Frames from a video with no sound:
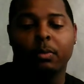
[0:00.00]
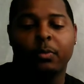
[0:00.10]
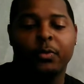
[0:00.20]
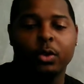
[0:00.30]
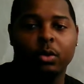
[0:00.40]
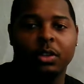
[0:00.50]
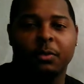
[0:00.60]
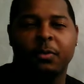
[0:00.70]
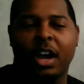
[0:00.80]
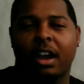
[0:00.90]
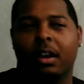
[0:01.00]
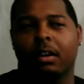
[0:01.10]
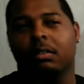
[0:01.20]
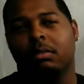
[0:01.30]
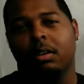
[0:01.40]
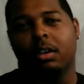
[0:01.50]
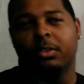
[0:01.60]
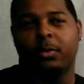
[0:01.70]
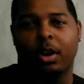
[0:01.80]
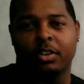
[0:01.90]
fueled the fire
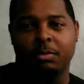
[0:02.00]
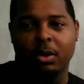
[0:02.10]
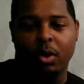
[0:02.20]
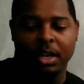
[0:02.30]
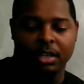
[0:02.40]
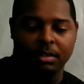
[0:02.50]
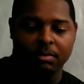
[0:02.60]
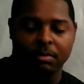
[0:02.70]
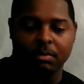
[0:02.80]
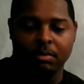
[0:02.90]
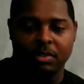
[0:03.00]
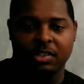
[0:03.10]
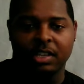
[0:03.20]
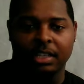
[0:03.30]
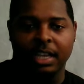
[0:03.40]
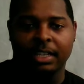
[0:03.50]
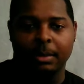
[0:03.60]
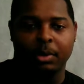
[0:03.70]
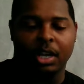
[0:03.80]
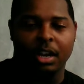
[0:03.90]
as far as me wanting to take that
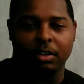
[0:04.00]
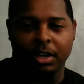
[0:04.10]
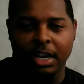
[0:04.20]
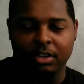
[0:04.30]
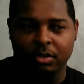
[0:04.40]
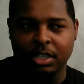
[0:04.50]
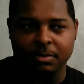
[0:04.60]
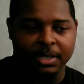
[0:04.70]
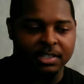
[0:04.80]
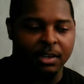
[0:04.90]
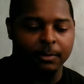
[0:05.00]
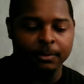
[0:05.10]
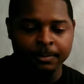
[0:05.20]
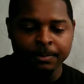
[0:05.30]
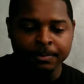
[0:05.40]
leap and kind of learn how to do things myself.